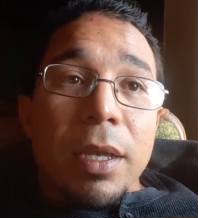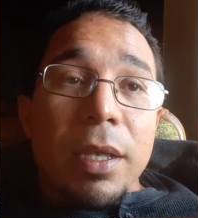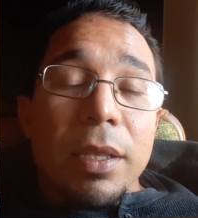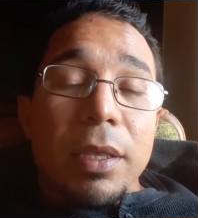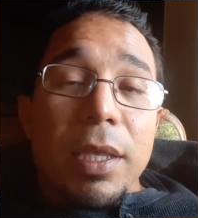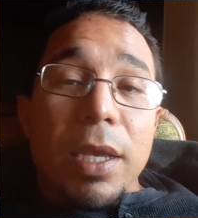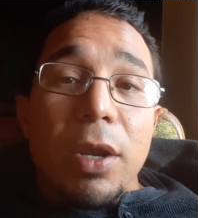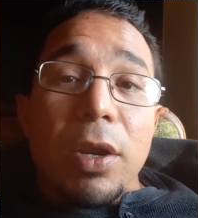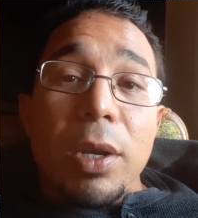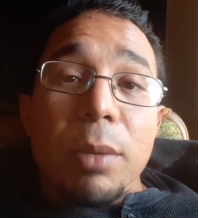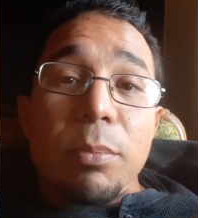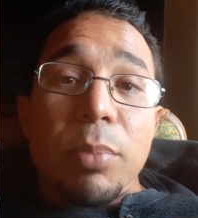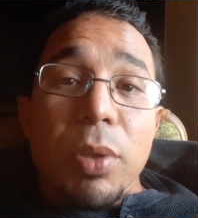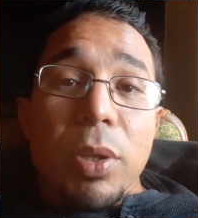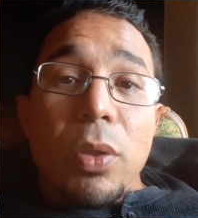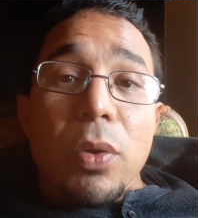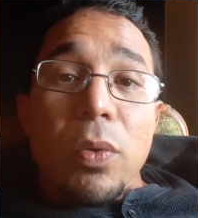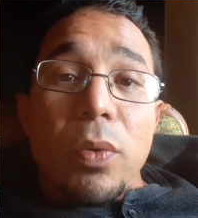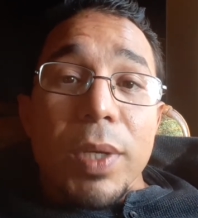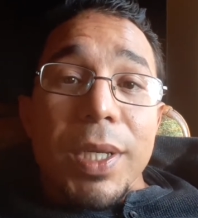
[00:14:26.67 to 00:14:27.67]
their
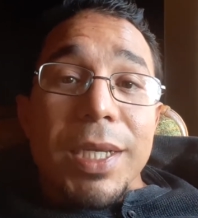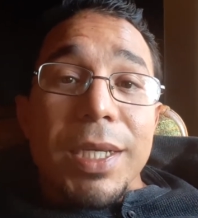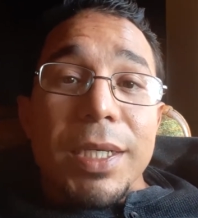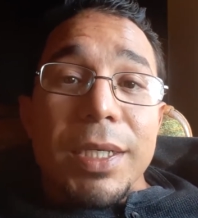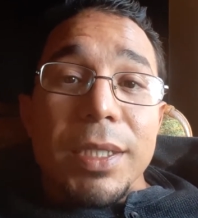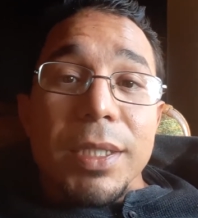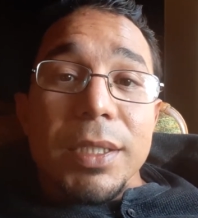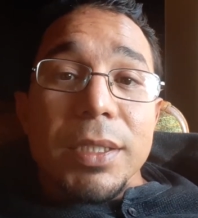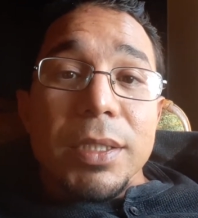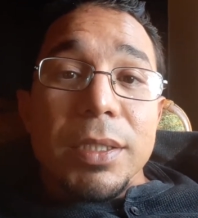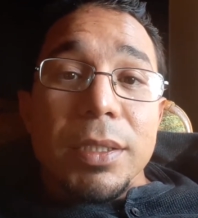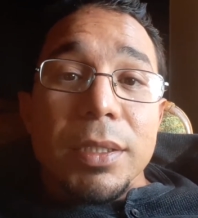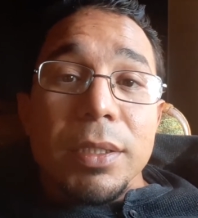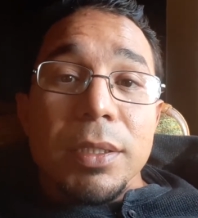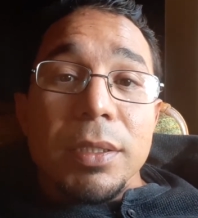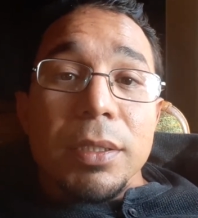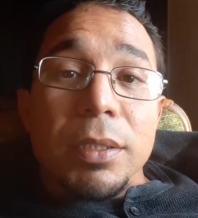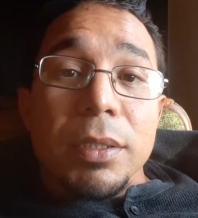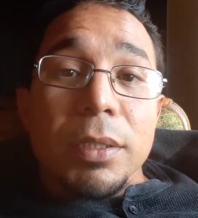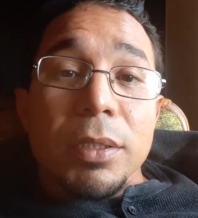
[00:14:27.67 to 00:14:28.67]
employees
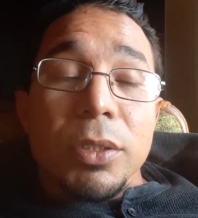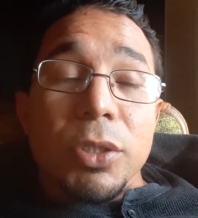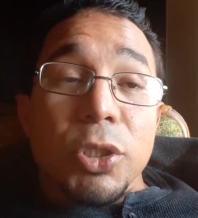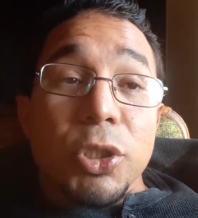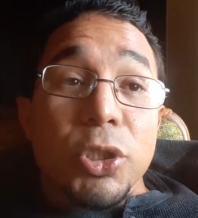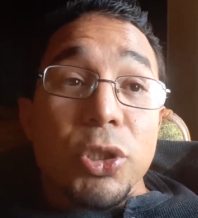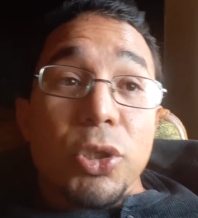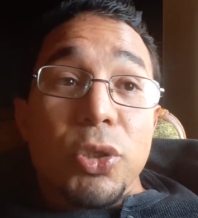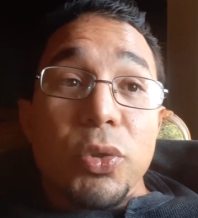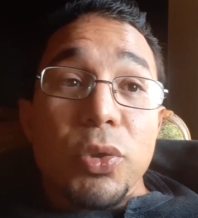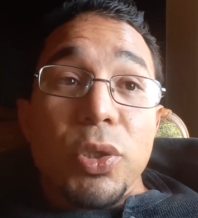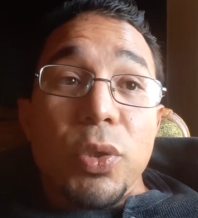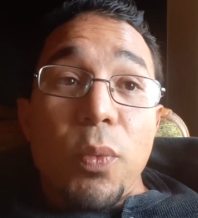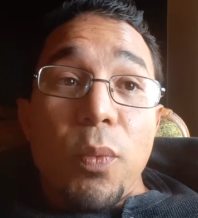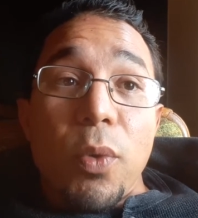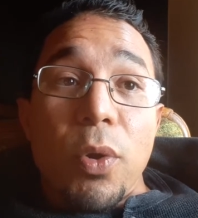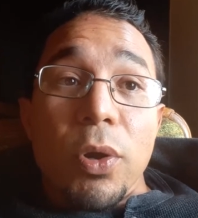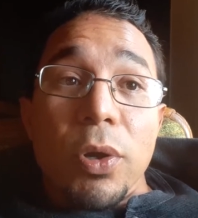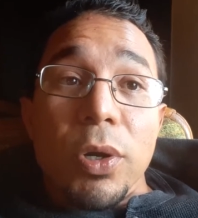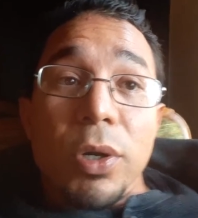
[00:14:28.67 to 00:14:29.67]
to do the
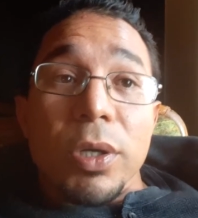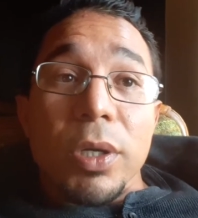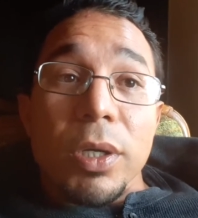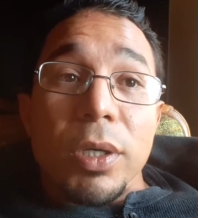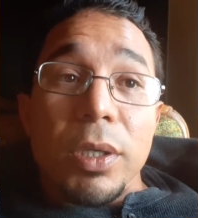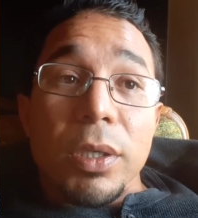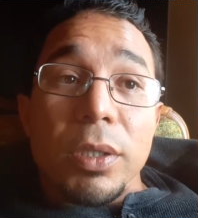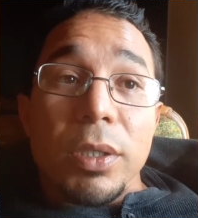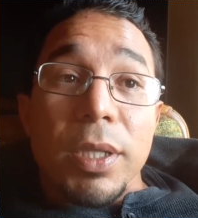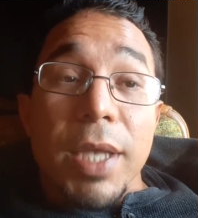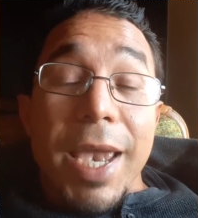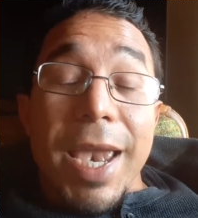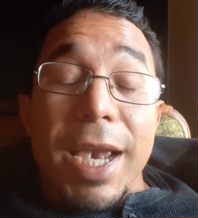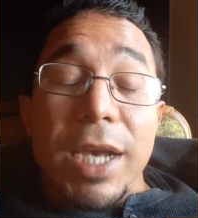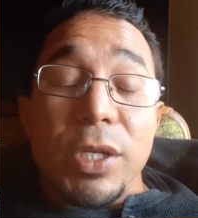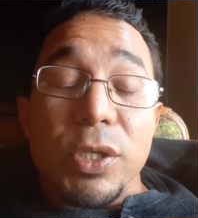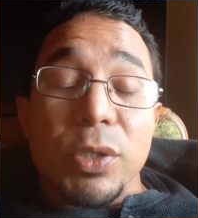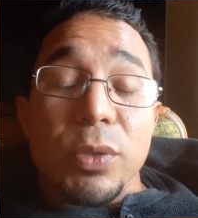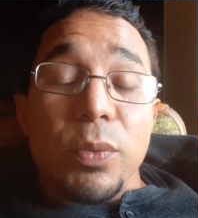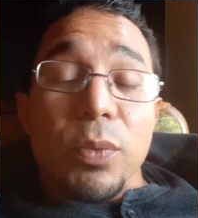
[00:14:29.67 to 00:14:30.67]
work, the
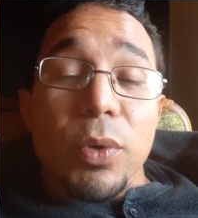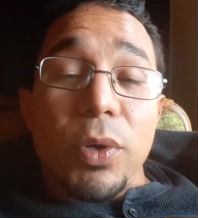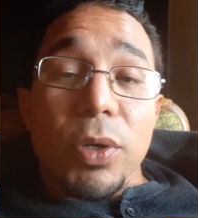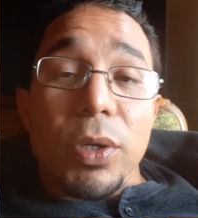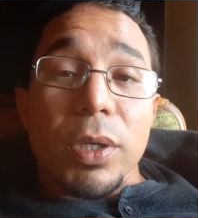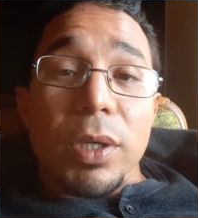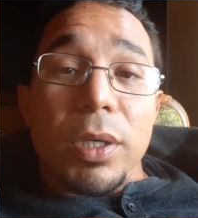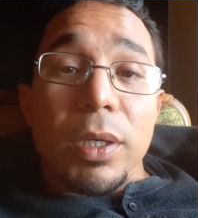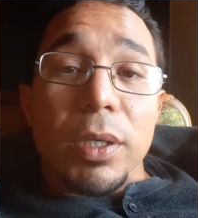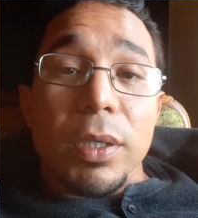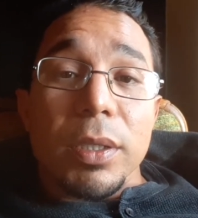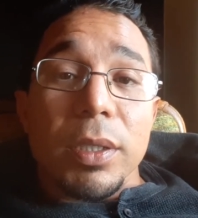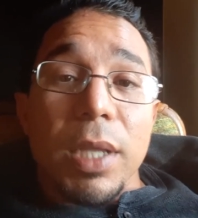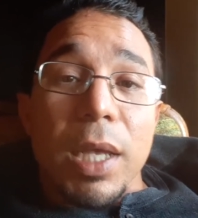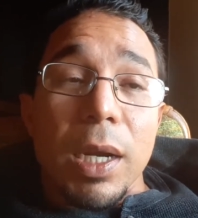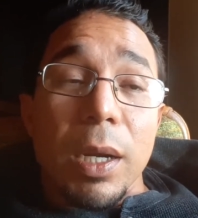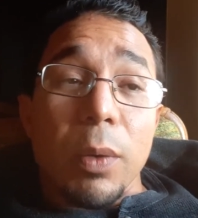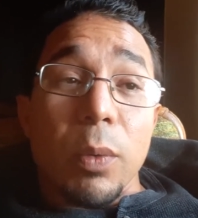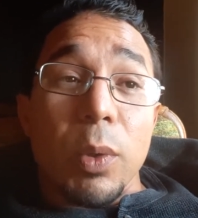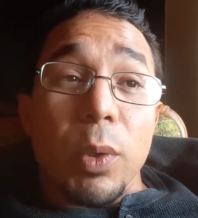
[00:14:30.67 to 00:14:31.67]
extra work
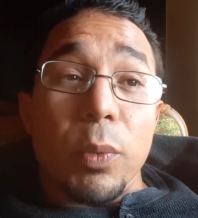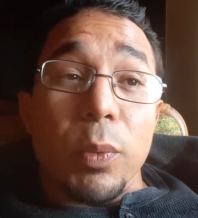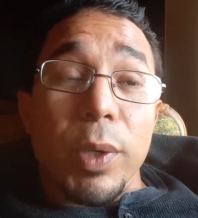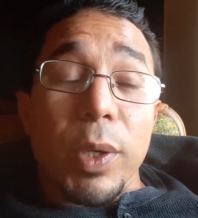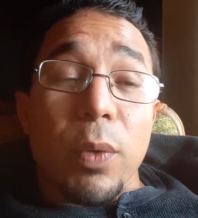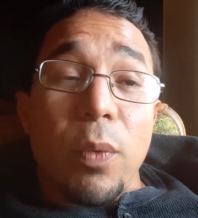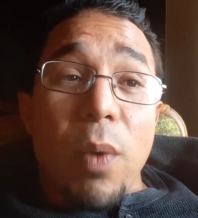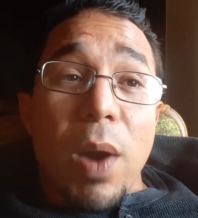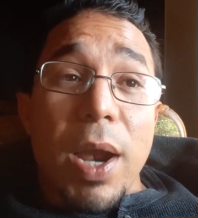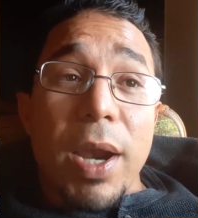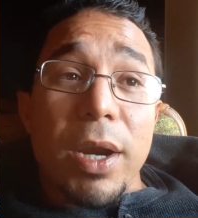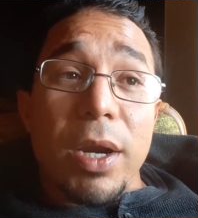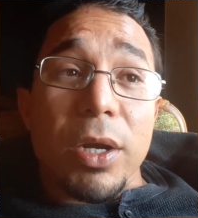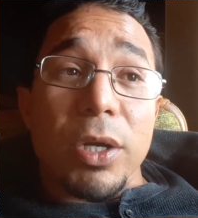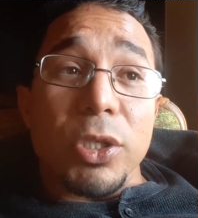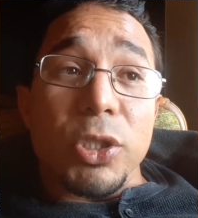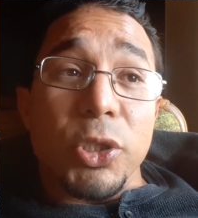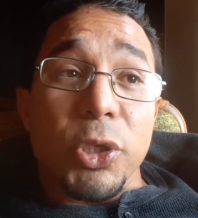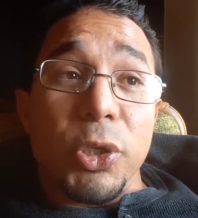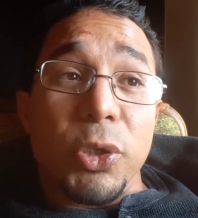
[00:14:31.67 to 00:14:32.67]
that it would
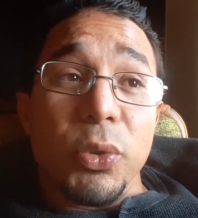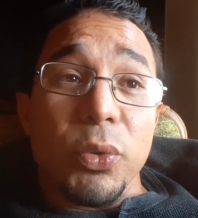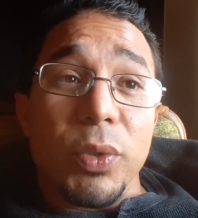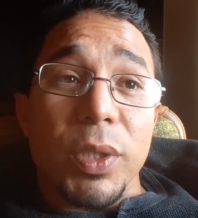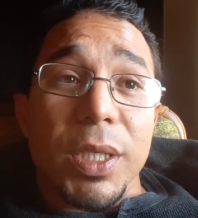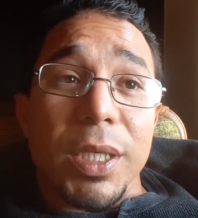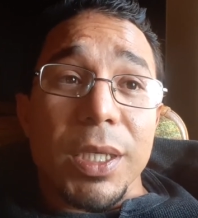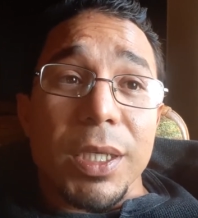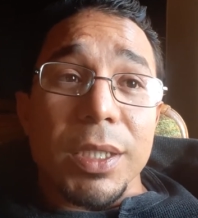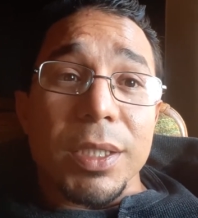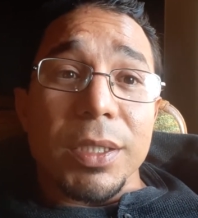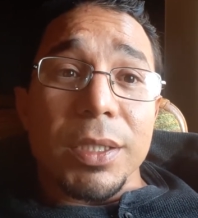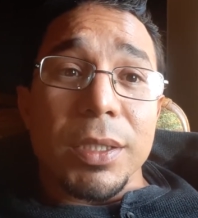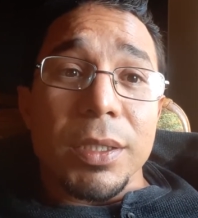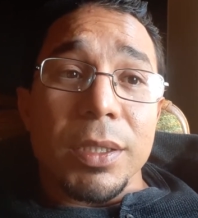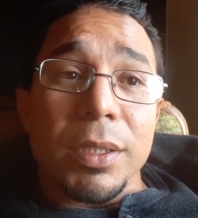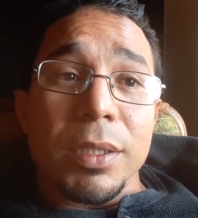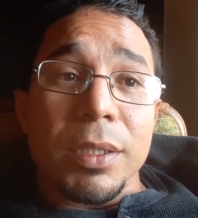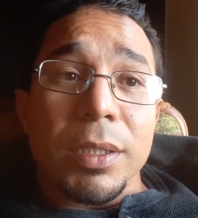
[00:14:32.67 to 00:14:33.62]
require to do this.